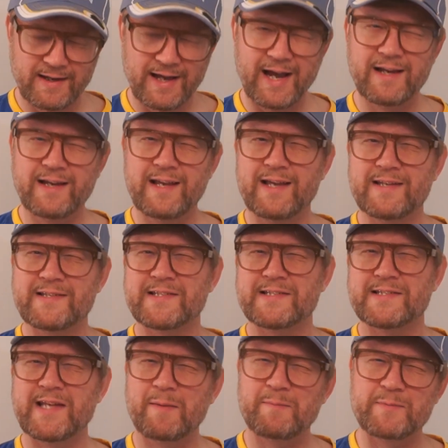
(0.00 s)
I guess
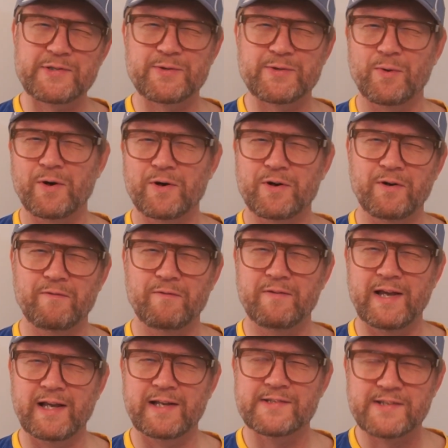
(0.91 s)
some sort
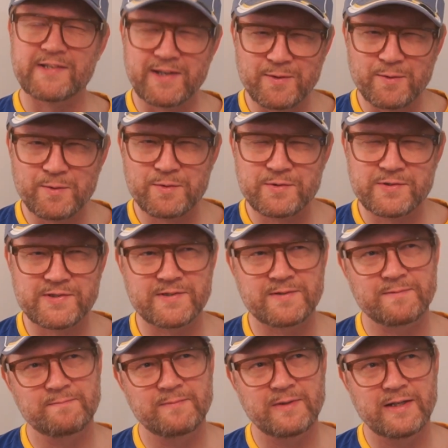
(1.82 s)
of
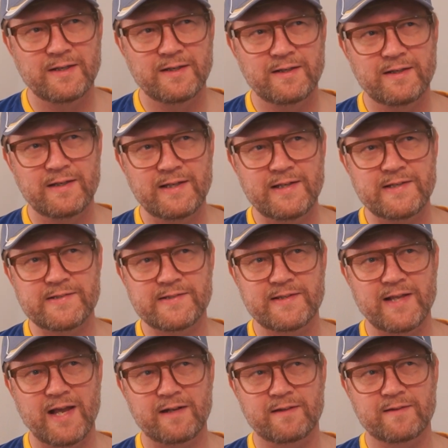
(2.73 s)
excuse is
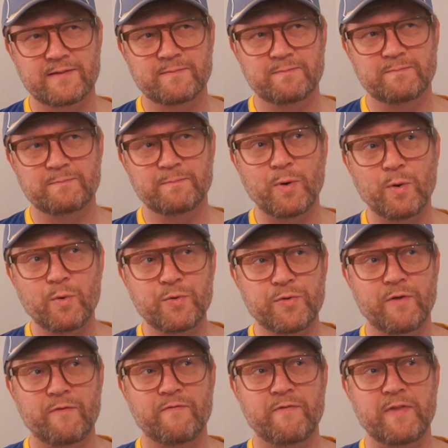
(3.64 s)
that
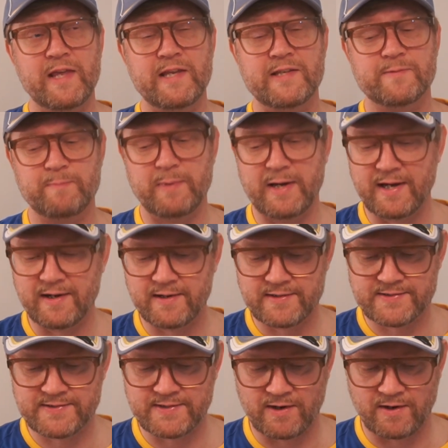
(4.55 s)
both of these
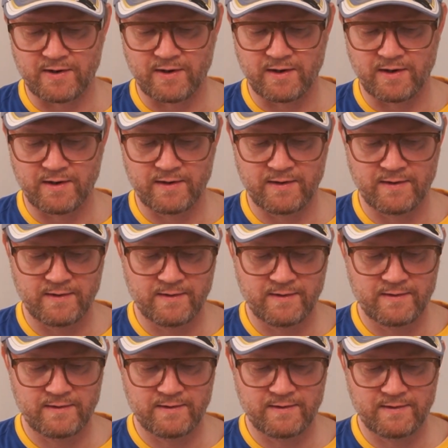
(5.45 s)
beers are
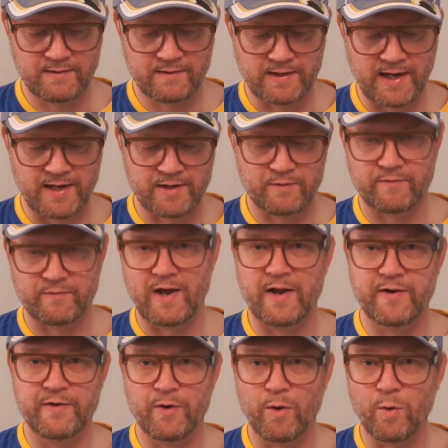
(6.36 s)
kind of
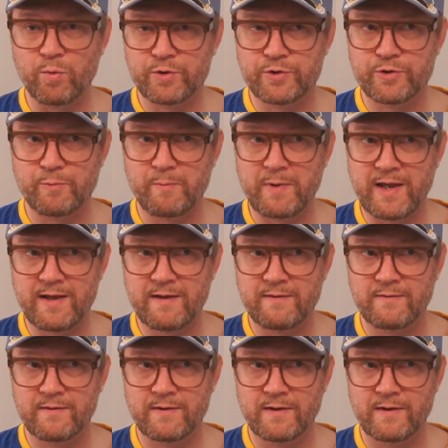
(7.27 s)
unknown to
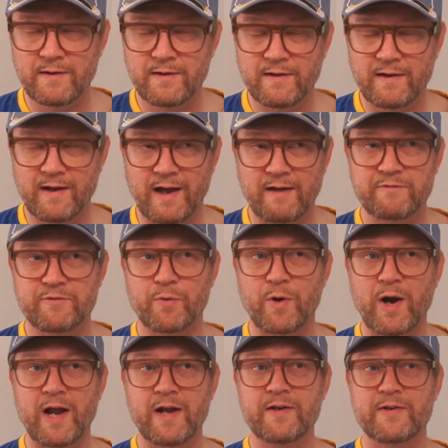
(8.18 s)
me. I've
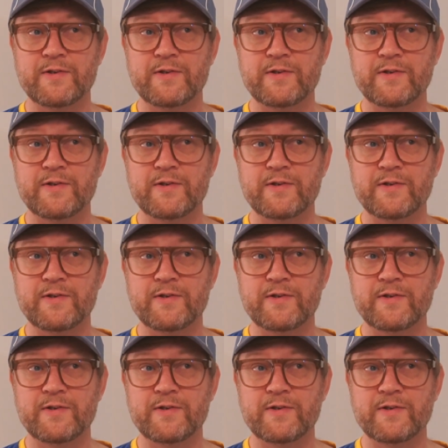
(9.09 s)
tried